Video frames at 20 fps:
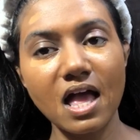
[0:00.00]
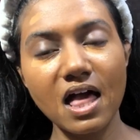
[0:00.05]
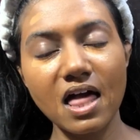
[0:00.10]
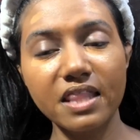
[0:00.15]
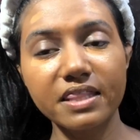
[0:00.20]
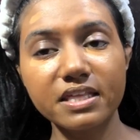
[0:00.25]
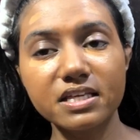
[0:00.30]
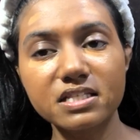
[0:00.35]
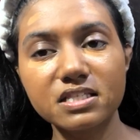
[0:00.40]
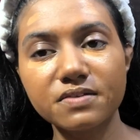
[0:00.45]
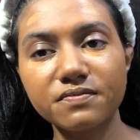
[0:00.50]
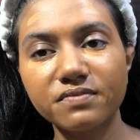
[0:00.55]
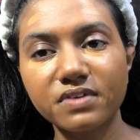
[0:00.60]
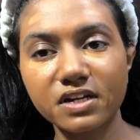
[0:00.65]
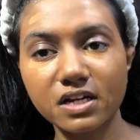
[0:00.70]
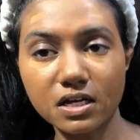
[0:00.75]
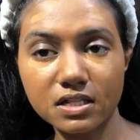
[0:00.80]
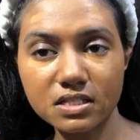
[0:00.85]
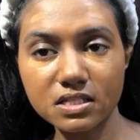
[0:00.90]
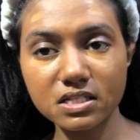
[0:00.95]
they seem very
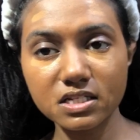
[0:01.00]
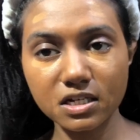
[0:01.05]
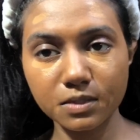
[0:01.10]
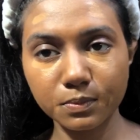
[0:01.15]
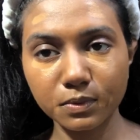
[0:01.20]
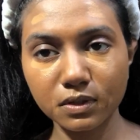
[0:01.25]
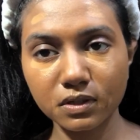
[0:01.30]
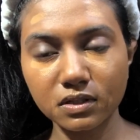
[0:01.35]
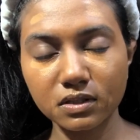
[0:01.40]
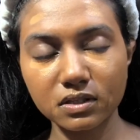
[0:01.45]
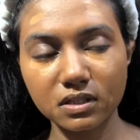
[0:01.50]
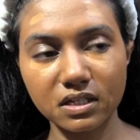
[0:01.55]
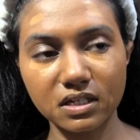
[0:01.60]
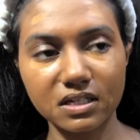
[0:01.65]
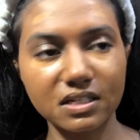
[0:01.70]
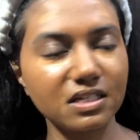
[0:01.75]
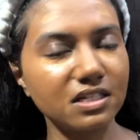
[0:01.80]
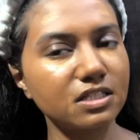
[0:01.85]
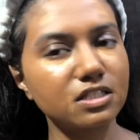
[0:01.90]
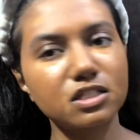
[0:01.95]
unstable.
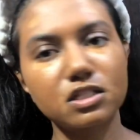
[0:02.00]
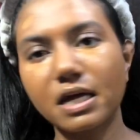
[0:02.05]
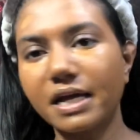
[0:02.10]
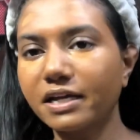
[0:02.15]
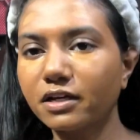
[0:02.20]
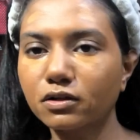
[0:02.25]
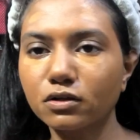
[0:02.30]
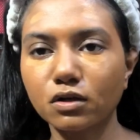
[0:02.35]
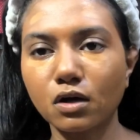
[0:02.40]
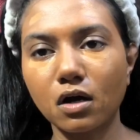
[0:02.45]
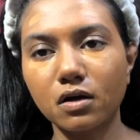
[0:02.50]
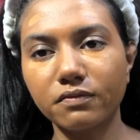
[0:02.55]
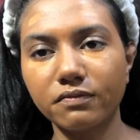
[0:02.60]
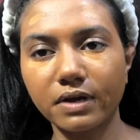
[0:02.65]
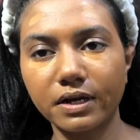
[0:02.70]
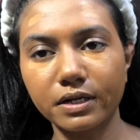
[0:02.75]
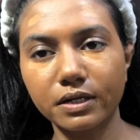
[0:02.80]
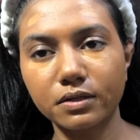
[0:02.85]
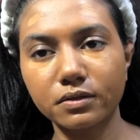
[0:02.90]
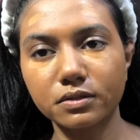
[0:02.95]
It's like not
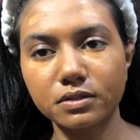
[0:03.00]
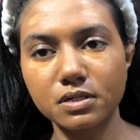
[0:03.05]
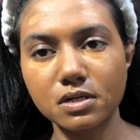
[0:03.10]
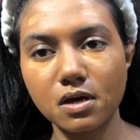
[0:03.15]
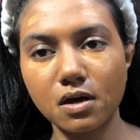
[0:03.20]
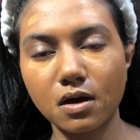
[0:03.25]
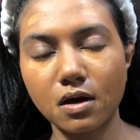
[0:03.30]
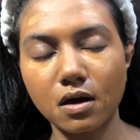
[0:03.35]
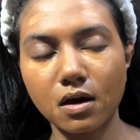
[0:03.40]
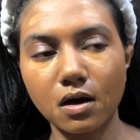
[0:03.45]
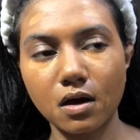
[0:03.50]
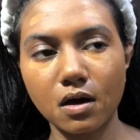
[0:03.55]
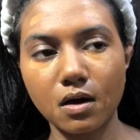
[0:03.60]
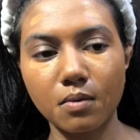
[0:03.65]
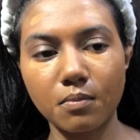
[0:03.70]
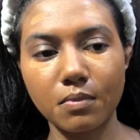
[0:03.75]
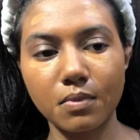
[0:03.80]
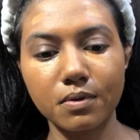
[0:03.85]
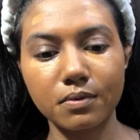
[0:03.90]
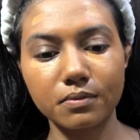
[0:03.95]
very good
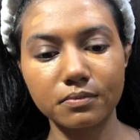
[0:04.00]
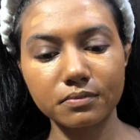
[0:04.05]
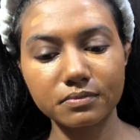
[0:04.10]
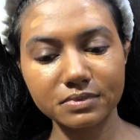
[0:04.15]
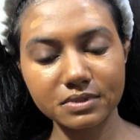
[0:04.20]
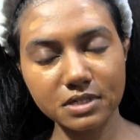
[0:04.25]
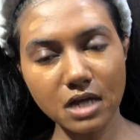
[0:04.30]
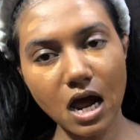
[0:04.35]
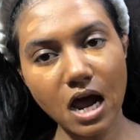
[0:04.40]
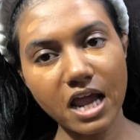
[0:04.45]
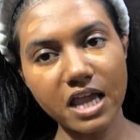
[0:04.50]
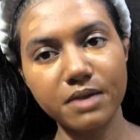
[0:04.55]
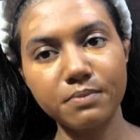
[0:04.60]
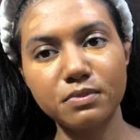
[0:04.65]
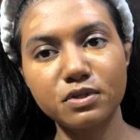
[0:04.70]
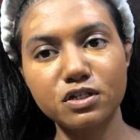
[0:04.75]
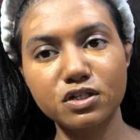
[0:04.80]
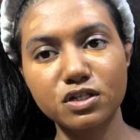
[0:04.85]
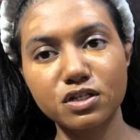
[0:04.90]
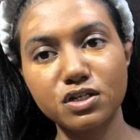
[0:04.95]
time
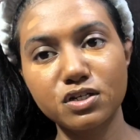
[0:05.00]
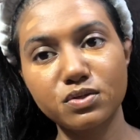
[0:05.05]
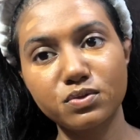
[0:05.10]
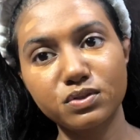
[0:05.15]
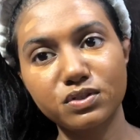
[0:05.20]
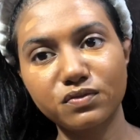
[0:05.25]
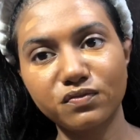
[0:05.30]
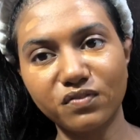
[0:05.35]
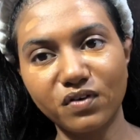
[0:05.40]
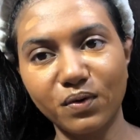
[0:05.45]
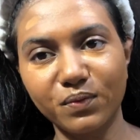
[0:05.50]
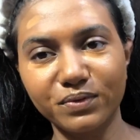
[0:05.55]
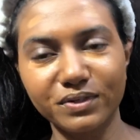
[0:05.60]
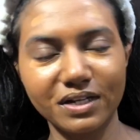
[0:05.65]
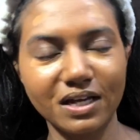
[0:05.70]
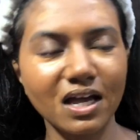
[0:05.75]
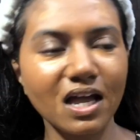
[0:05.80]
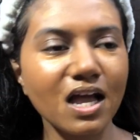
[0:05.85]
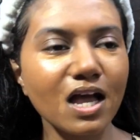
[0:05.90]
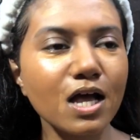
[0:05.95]
to use phone.